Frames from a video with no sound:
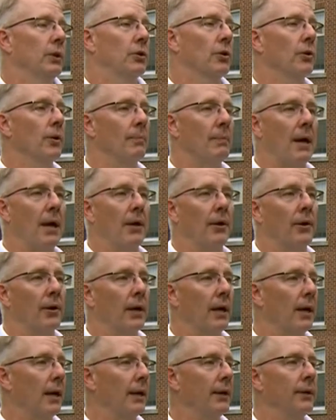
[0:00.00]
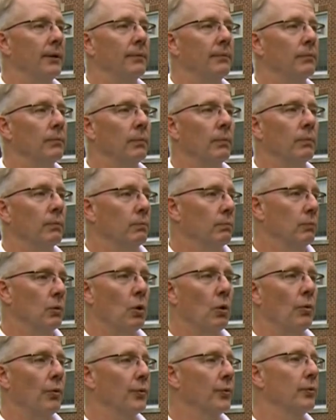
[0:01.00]
turned the monitor on and
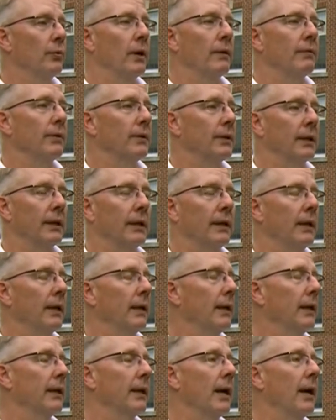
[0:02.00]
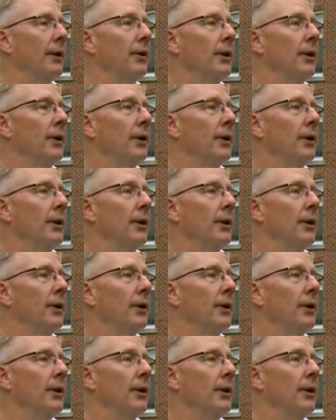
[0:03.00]
going through everything and, and got